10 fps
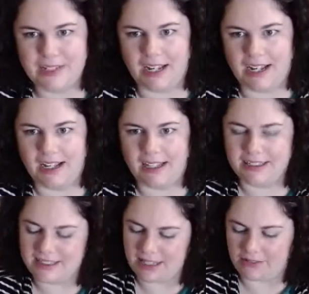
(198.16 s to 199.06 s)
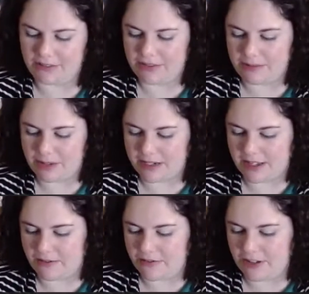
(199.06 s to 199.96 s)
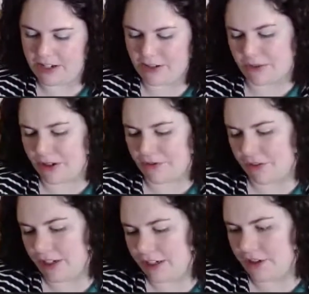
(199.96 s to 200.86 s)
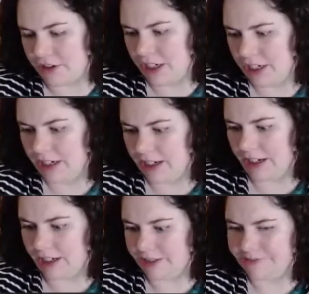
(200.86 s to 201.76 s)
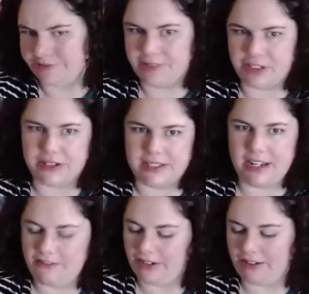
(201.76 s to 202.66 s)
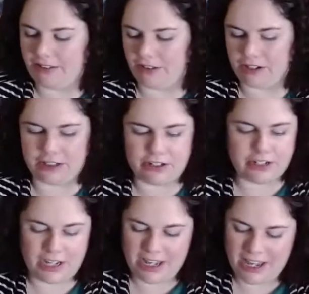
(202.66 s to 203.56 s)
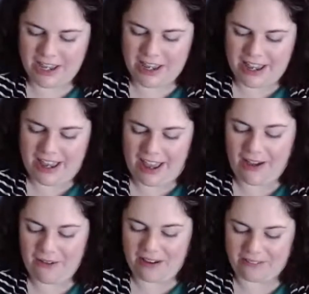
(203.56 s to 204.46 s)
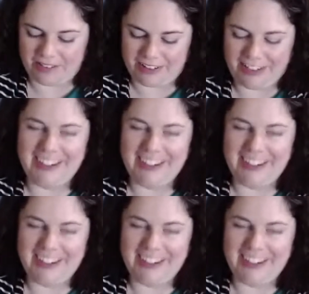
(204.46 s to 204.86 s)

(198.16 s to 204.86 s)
uh, seven feet by seven feet square footage. Um, so it's not very large. However,